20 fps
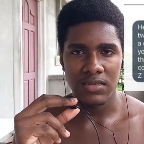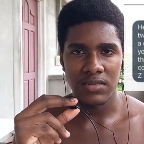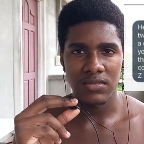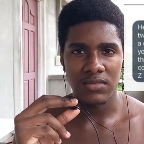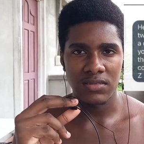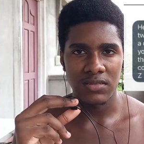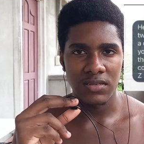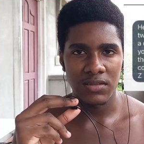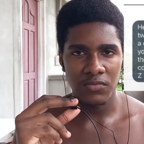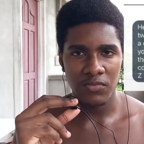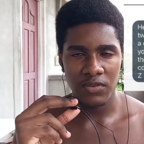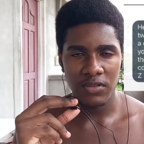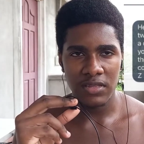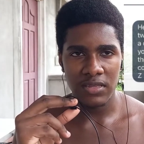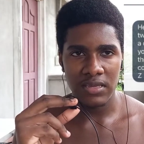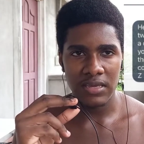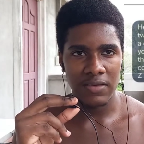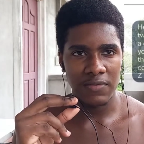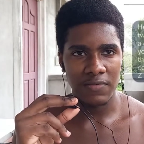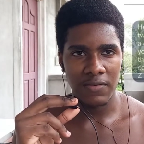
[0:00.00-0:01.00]
It, it didn't
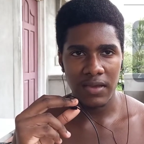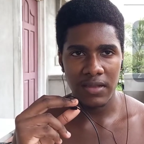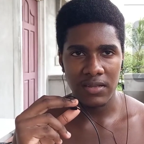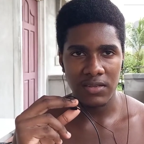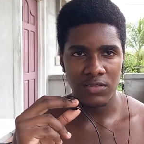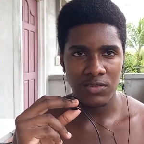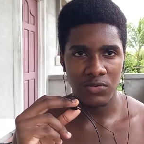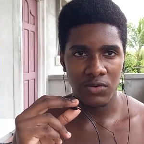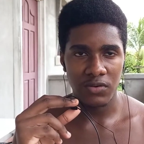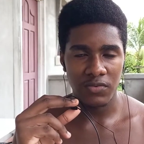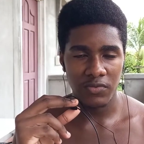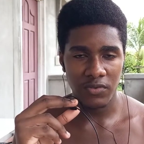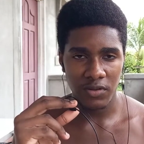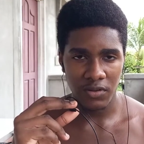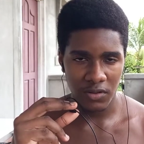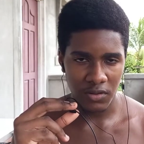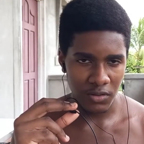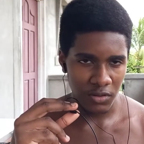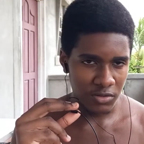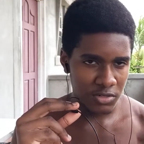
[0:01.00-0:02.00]
really give any sort of
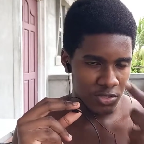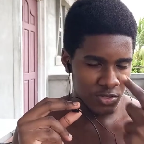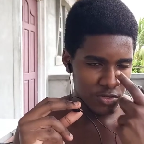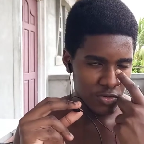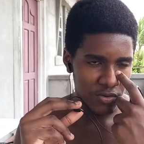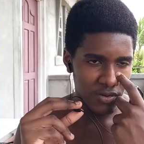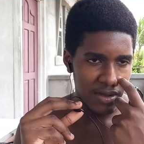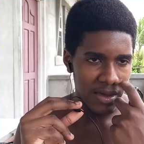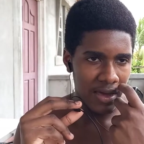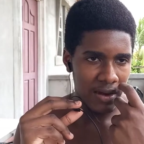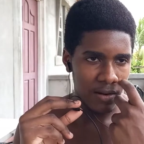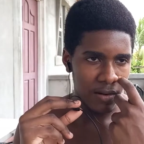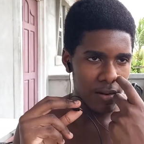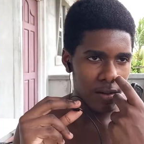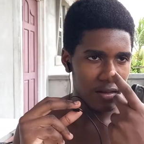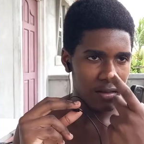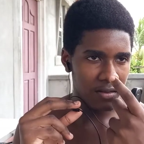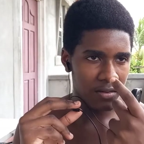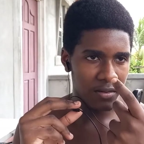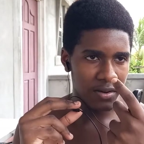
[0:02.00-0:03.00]
conclusion to it at
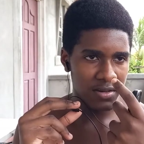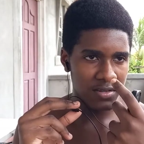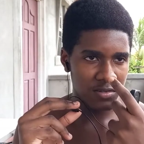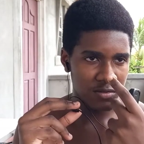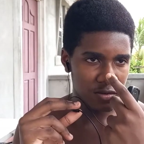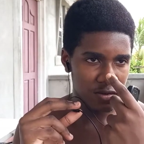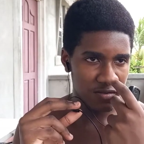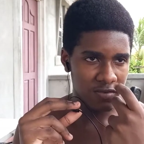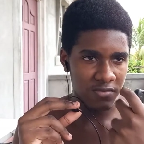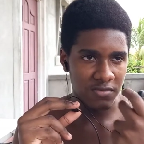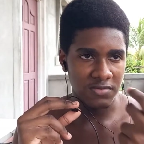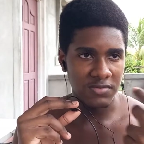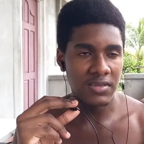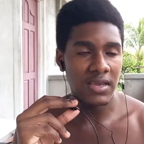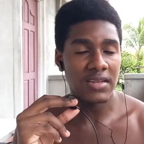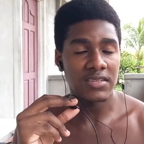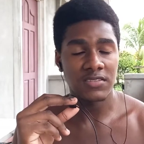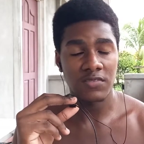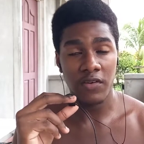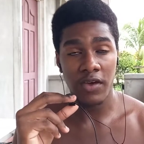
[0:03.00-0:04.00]
all or any sort of
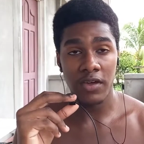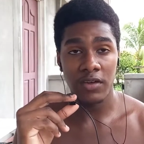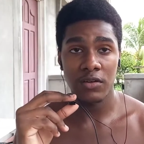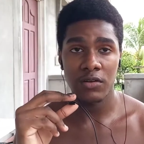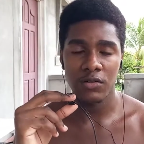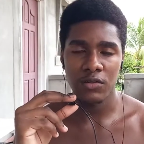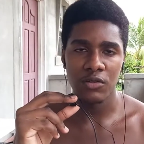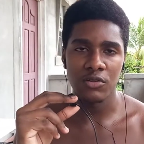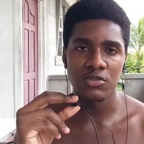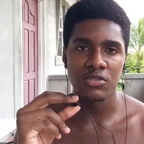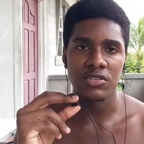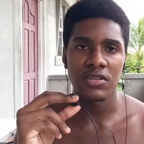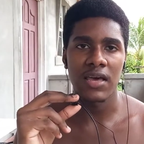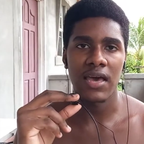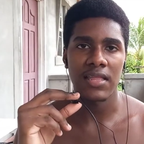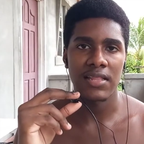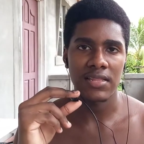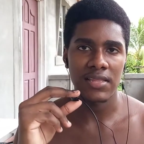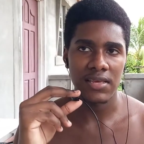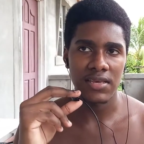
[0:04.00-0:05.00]
satisfying conclusion,
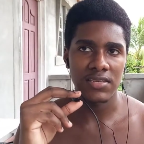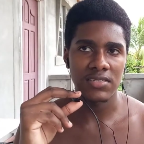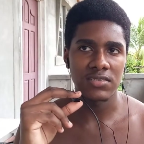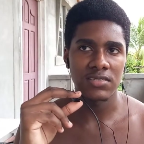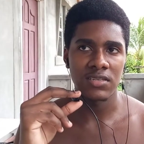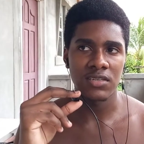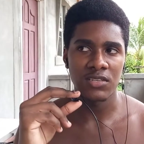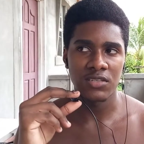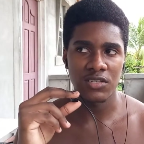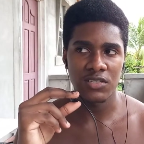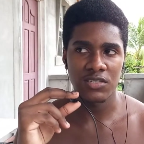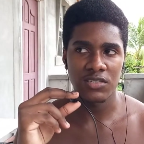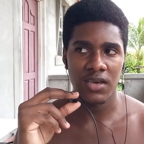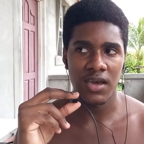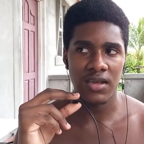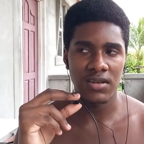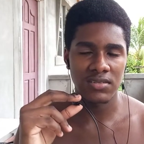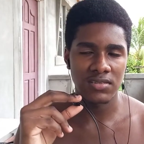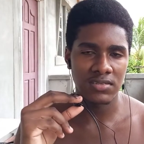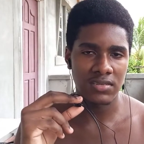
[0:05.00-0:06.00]
at least. He just
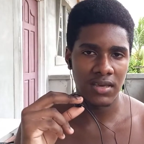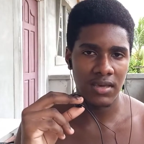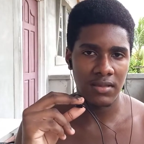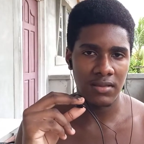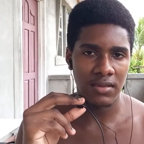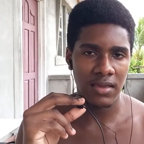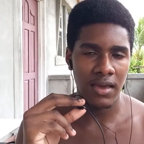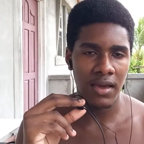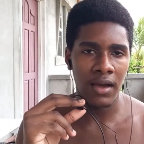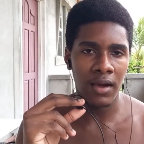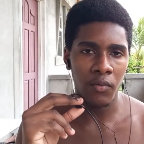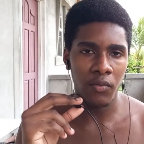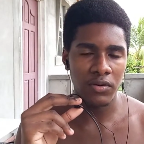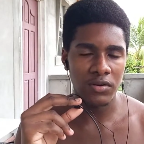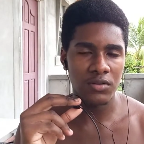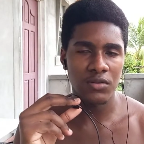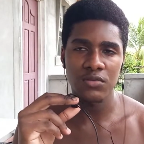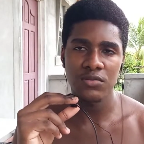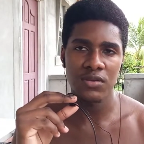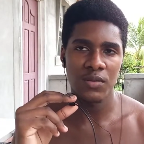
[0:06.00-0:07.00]
kind of said, Yeah, I
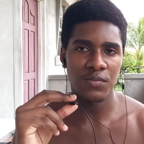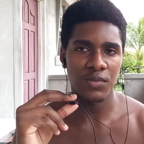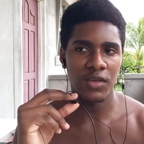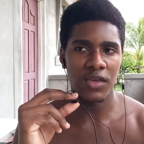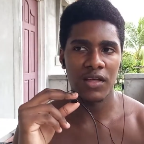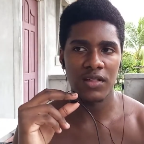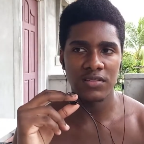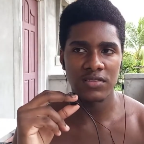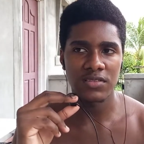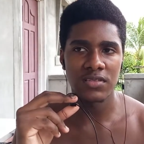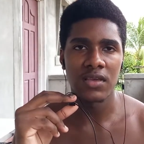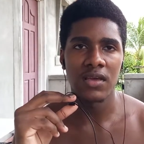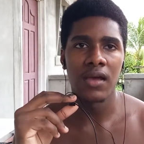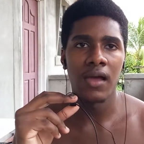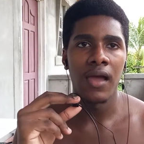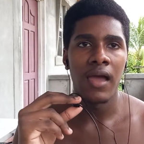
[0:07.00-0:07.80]
want to do something else.